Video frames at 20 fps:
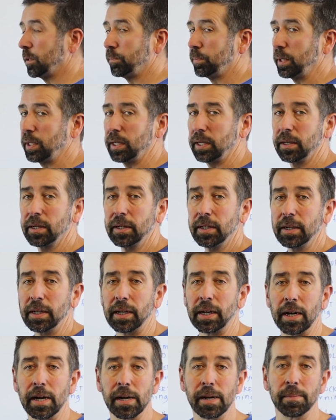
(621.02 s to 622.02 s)
could be
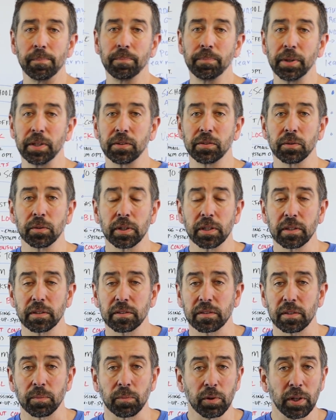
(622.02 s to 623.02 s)
me doing
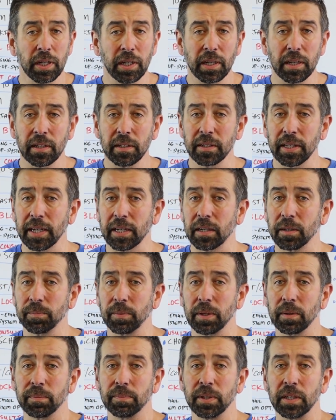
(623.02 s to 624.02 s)
some reading. That could
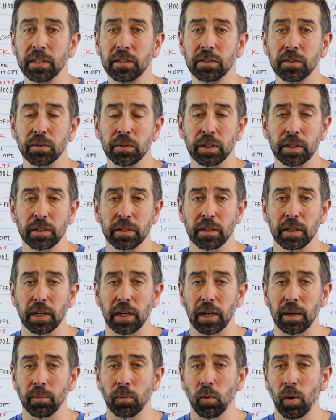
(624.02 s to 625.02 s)
be me doing
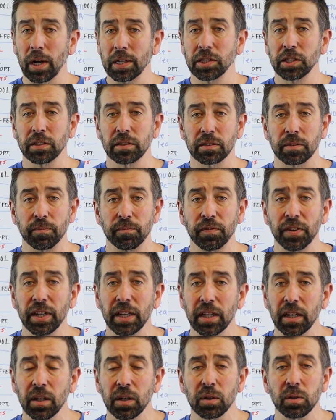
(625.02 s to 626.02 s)
watching some
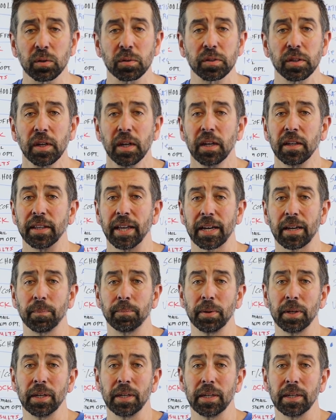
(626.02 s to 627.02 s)
videos. That
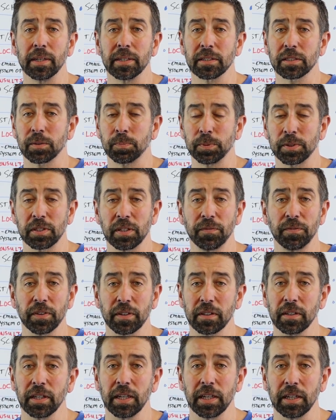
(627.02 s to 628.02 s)
could be
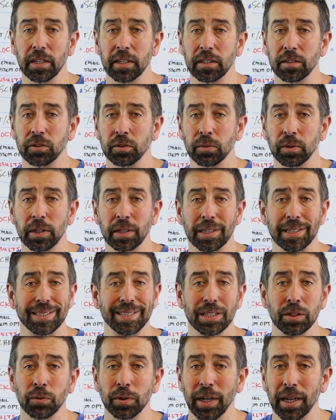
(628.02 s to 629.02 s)
specifically doing
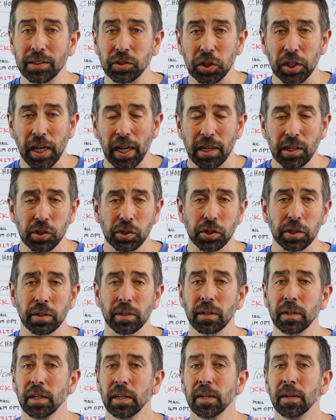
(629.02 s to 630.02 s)
continuing
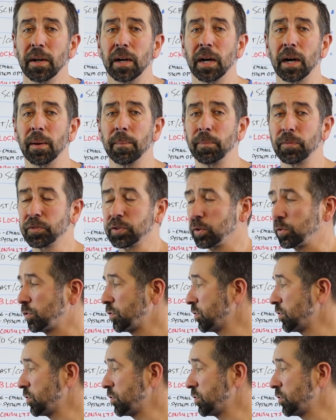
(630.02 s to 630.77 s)
education. So